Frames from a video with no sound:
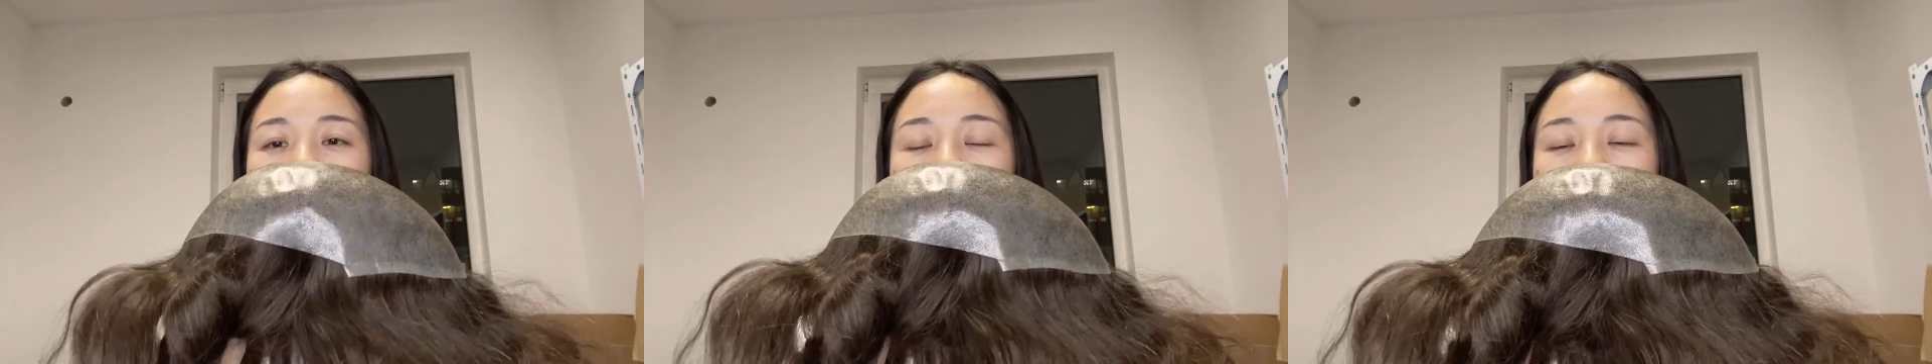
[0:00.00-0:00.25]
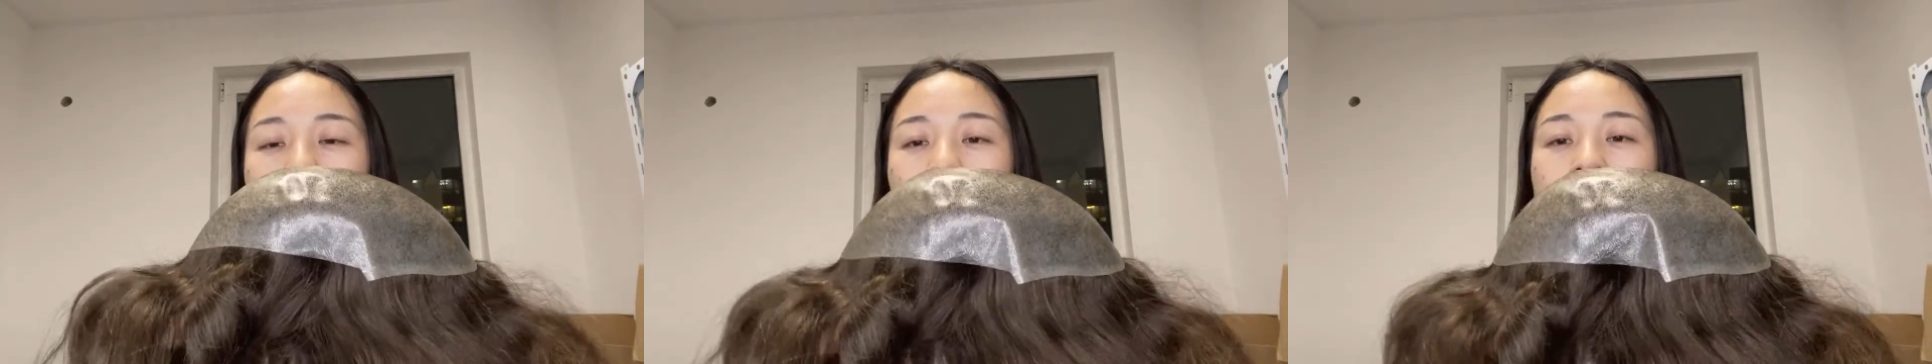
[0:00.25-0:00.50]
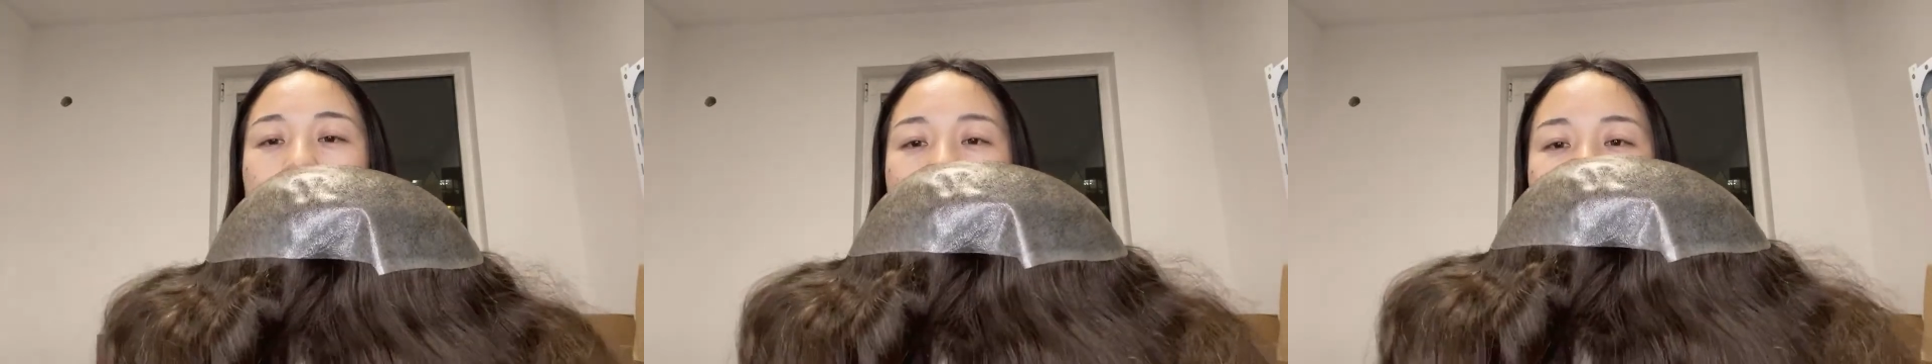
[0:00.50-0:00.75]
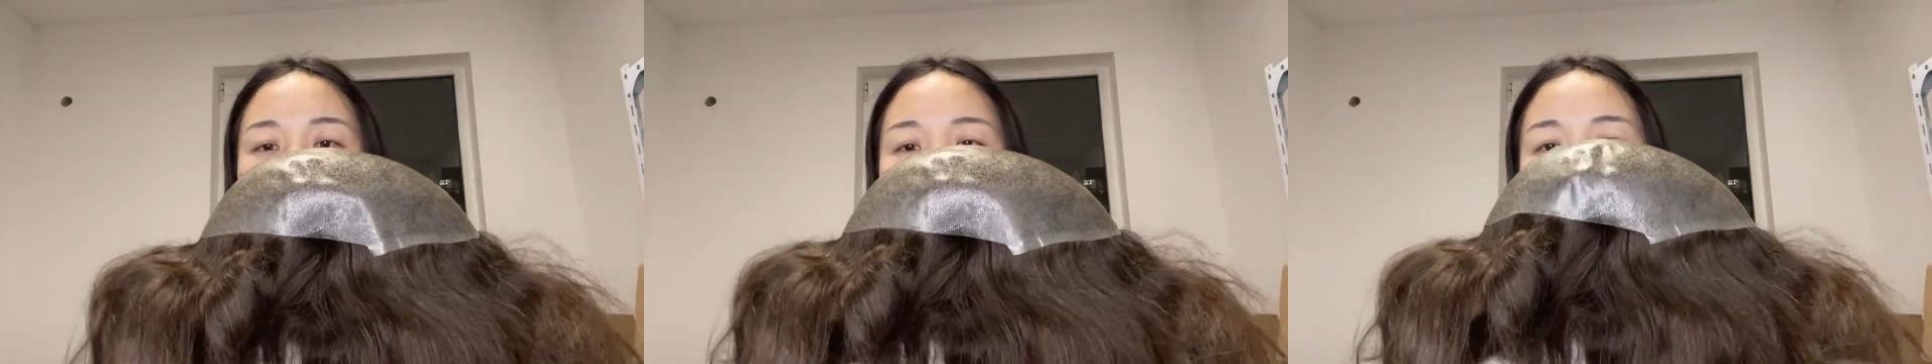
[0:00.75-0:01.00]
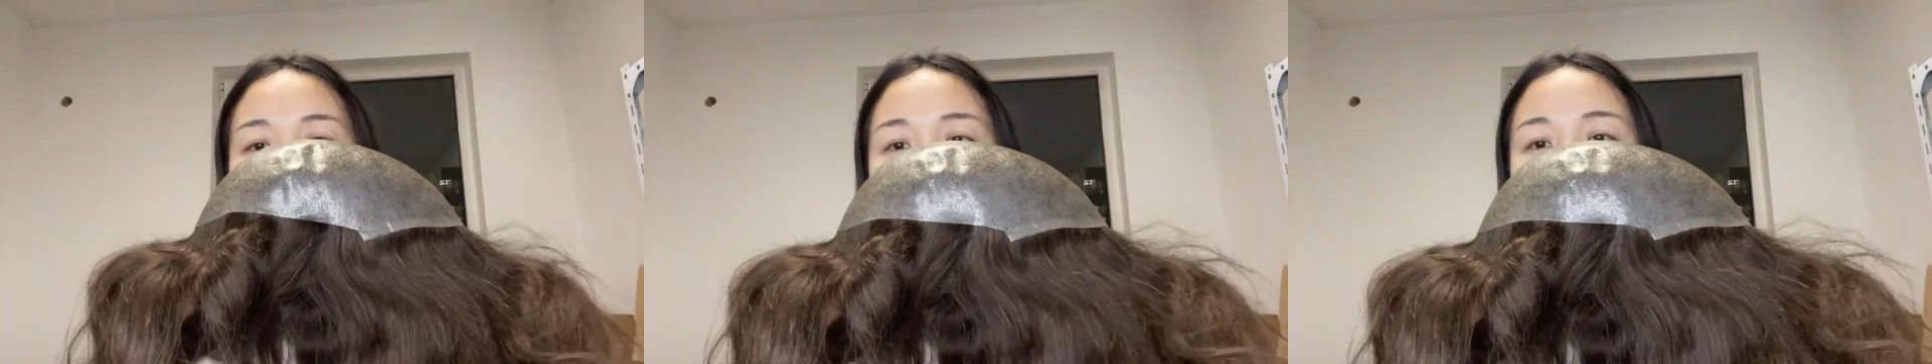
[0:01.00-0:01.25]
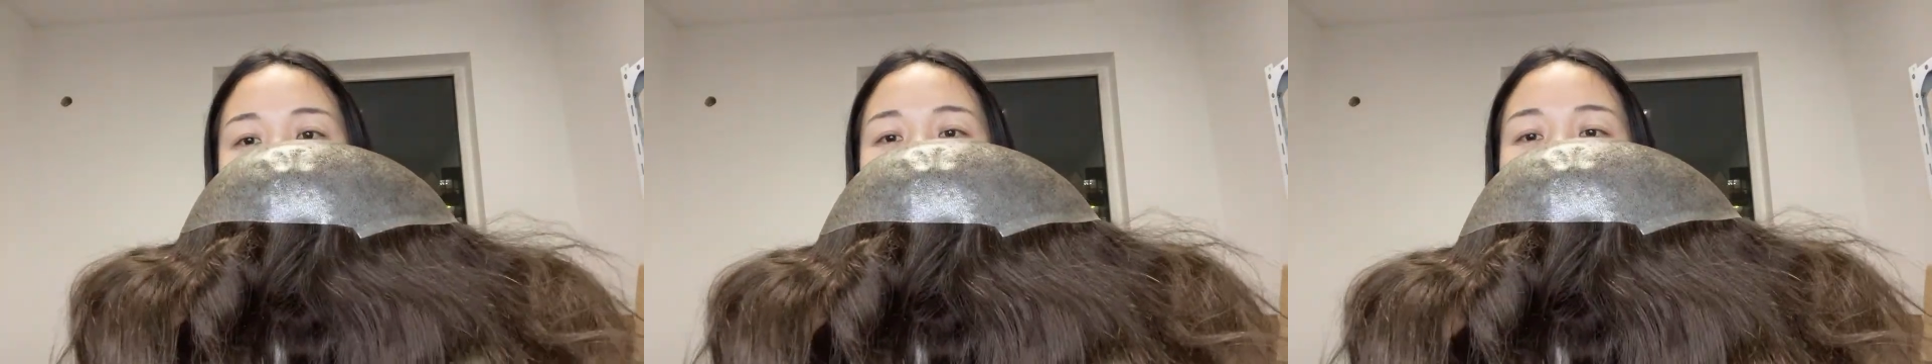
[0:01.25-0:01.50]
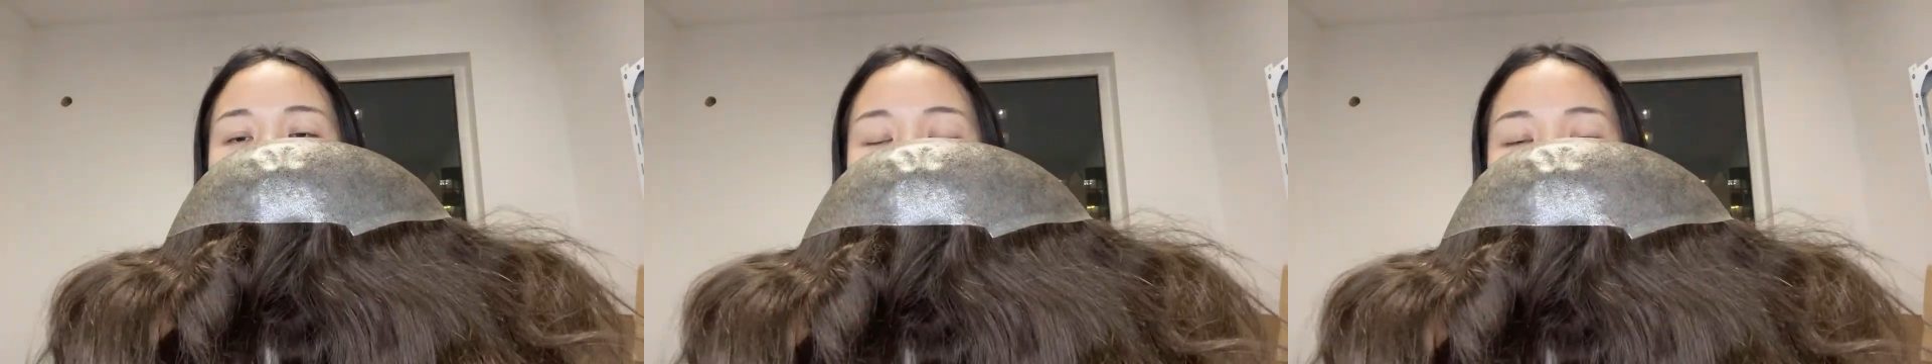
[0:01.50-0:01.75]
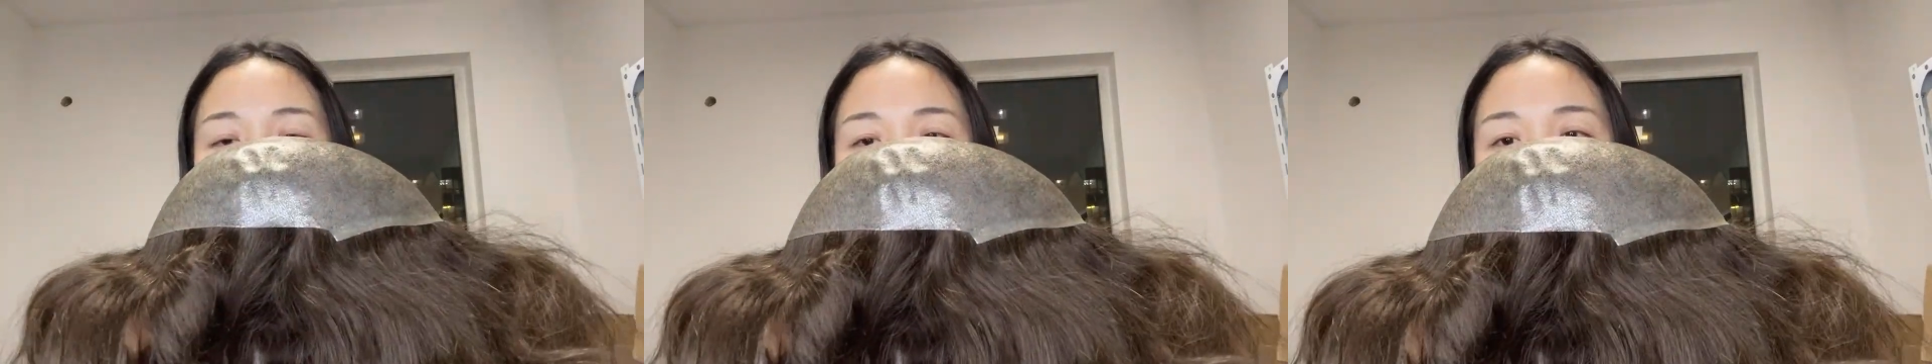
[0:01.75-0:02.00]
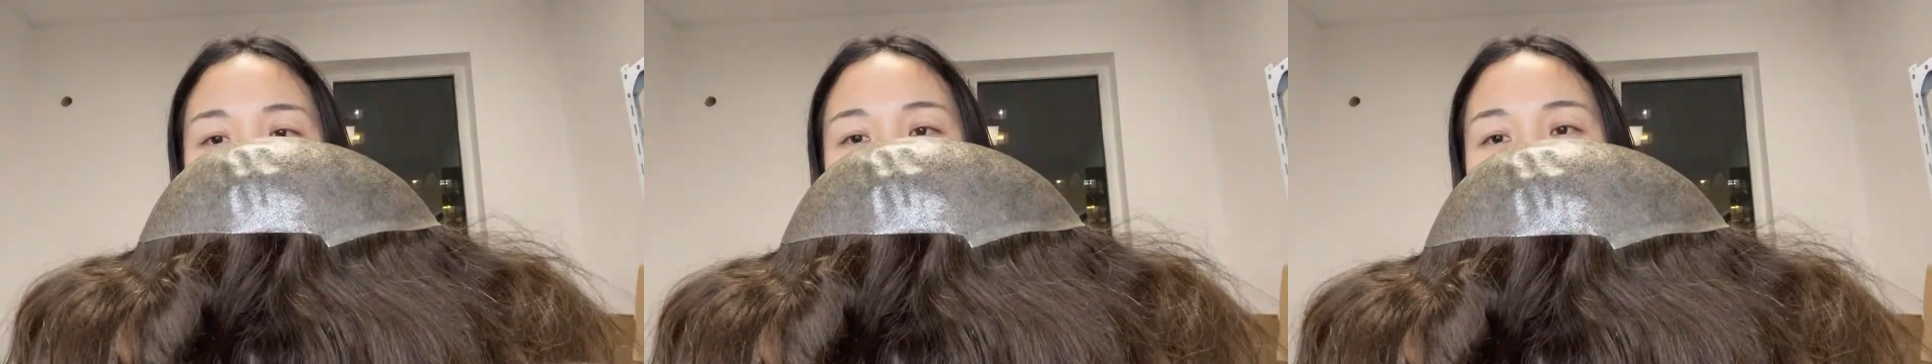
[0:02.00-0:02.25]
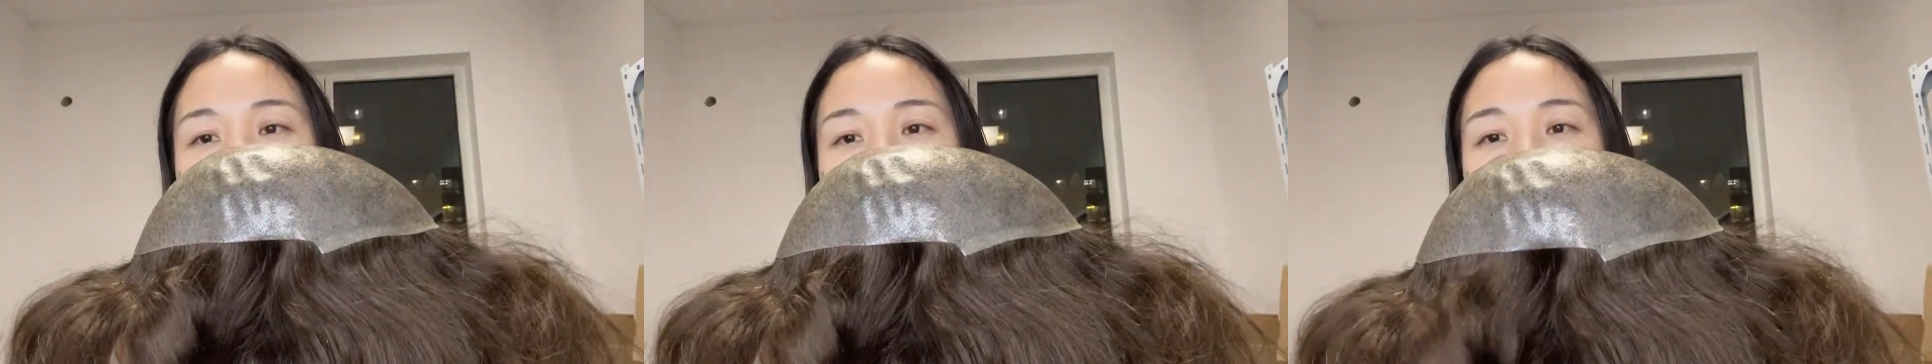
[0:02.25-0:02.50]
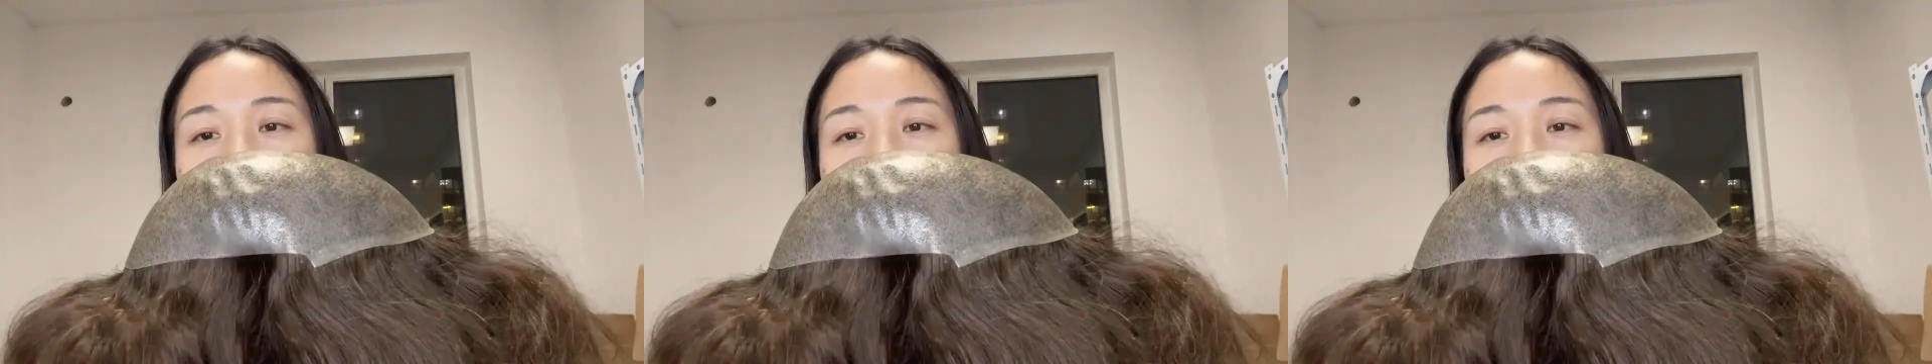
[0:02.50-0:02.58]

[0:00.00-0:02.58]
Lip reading: you need the size bigger than this one,